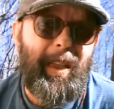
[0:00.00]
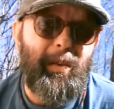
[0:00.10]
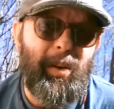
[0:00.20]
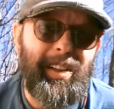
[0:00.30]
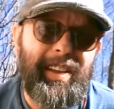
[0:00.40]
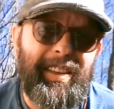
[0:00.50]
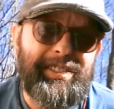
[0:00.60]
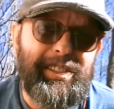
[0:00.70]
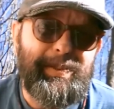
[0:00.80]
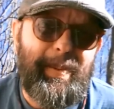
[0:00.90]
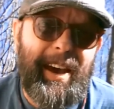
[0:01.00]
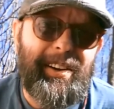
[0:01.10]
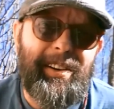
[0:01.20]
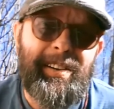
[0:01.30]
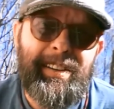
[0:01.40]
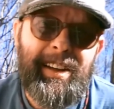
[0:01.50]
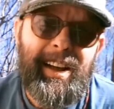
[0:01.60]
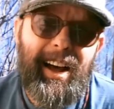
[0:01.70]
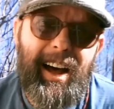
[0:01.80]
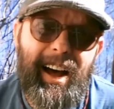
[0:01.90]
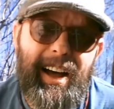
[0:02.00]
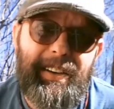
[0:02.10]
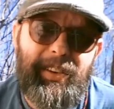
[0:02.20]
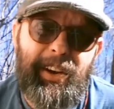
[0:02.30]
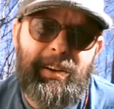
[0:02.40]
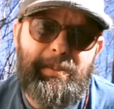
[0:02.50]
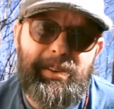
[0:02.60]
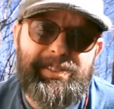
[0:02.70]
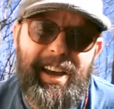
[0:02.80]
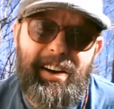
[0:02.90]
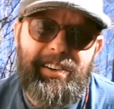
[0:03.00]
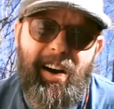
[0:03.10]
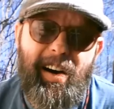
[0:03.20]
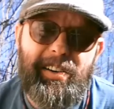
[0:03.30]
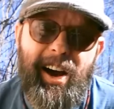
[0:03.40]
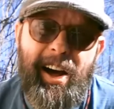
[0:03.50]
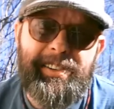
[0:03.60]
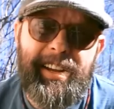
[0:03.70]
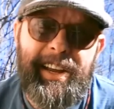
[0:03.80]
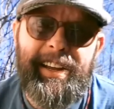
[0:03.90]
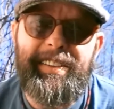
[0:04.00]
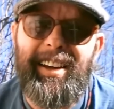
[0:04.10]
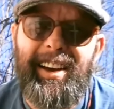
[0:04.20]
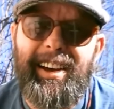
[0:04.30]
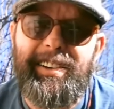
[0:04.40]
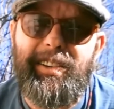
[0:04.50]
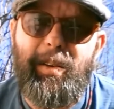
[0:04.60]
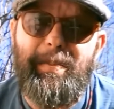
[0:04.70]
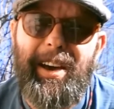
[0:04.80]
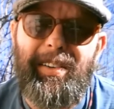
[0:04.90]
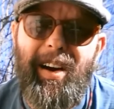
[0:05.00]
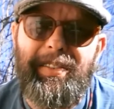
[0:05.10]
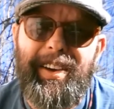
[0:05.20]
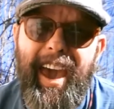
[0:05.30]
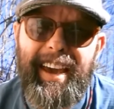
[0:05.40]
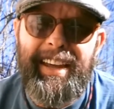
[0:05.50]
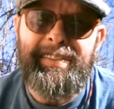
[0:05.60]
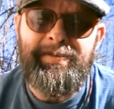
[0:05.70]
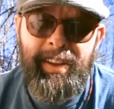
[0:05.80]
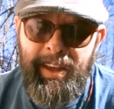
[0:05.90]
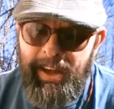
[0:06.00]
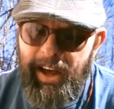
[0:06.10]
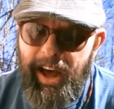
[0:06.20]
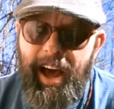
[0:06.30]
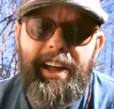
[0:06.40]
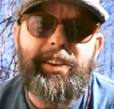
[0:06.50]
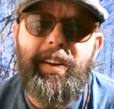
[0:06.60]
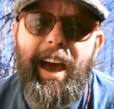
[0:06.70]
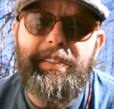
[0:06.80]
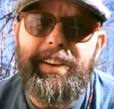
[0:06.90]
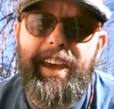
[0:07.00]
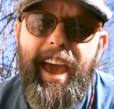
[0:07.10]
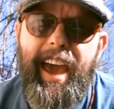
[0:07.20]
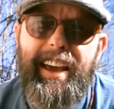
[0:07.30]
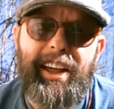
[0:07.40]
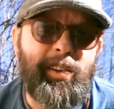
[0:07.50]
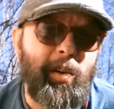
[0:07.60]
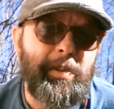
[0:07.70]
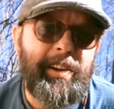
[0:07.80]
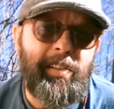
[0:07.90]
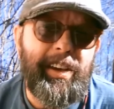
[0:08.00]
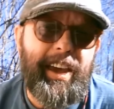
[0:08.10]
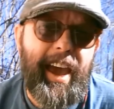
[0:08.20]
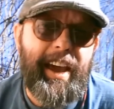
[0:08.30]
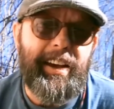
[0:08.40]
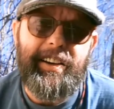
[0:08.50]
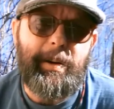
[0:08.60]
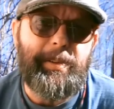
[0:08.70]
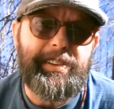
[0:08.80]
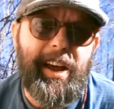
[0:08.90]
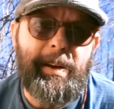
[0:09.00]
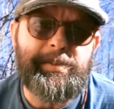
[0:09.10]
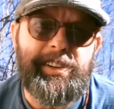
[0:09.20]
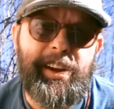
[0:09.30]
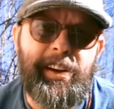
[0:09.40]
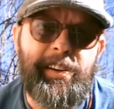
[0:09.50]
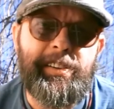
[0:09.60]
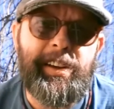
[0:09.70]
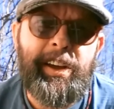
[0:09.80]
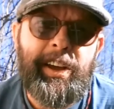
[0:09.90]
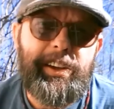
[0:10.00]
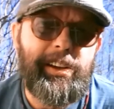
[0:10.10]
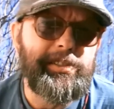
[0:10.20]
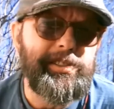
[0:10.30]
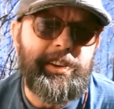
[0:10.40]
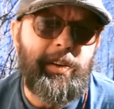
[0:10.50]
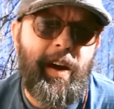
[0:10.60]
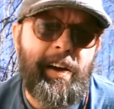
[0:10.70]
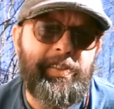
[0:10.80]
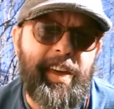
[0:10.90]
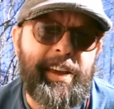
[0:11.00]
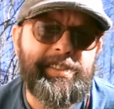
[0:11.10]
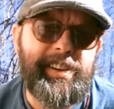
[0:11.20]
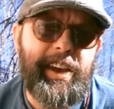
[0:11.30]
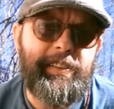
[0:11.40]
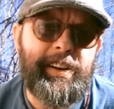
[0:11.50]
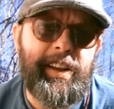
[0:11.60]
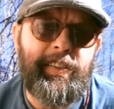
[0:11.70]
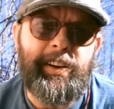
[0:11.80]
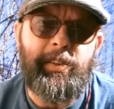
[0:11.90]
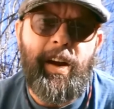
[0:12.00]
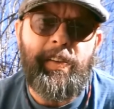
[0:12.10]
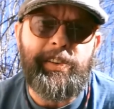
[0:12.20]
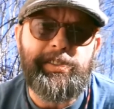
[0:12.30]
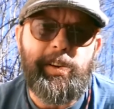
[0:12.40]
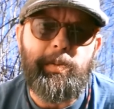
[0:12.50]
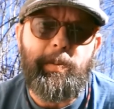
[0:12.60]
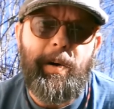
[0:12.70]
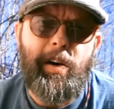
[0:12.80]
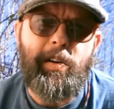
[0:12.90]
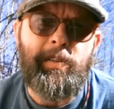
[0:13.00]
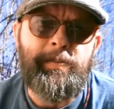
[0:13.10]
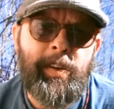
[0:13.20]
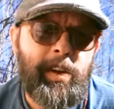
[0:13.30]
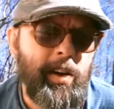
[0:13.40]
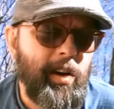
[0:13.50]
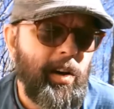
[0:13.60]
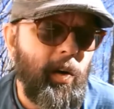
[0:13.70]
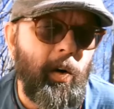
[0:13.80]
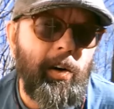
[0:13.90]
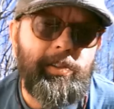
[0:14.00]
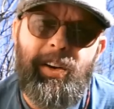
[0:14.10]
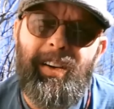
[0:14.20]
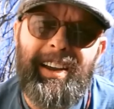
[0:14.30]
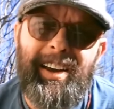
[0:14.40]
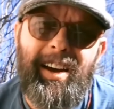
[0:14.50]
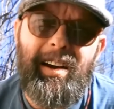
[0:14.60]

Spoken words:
really this is better. If you're going to boost the alcohol content, you're better off kegging. I do have a keg. I normally only keg a couple of times a year, usually around Thanksgiving and then around the Super Bowl, or during